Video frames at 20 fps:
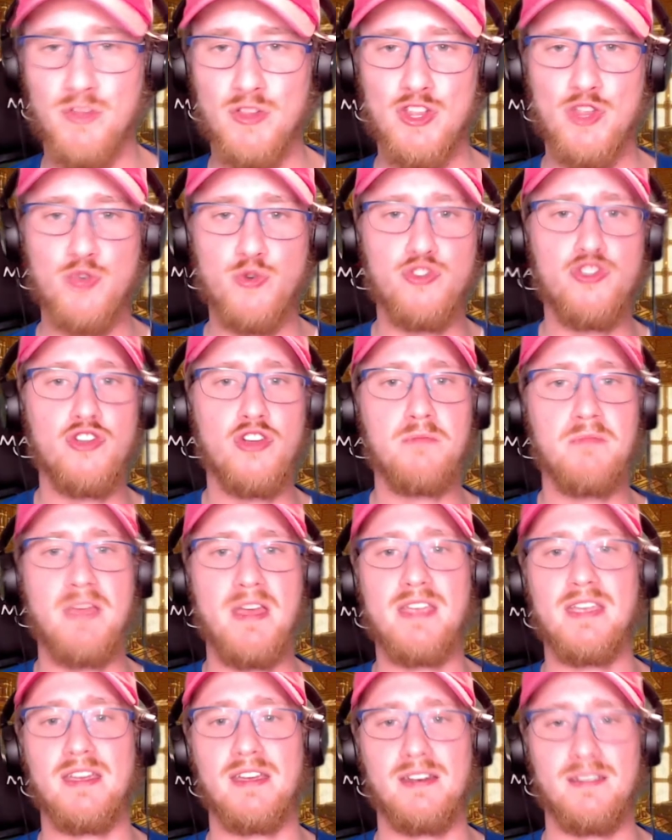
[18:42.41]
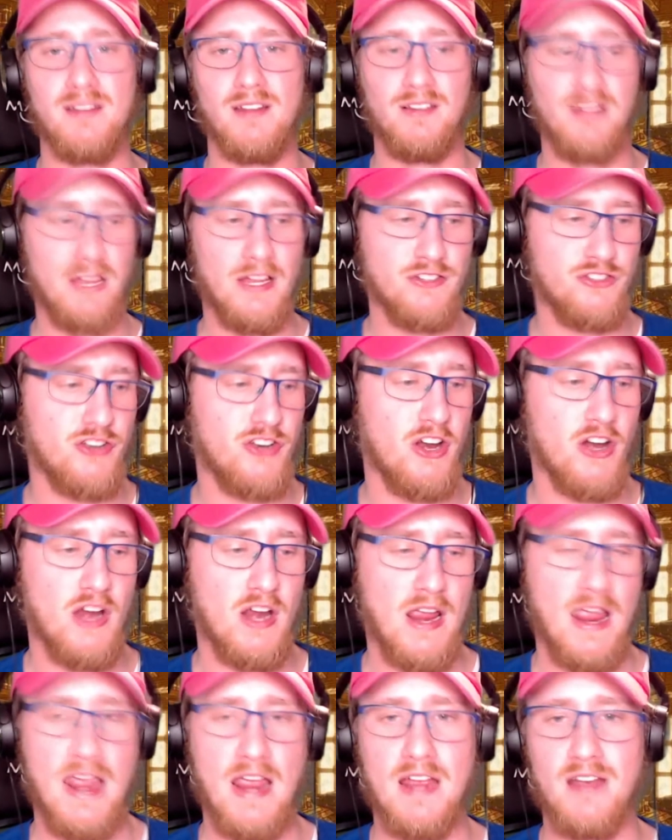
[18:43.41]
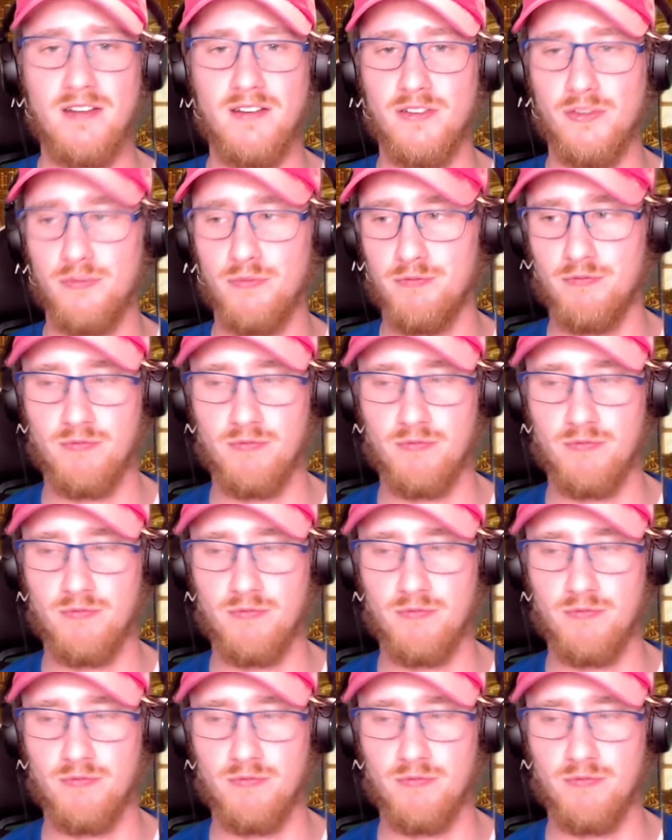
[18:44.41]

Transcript: you should make it legendary and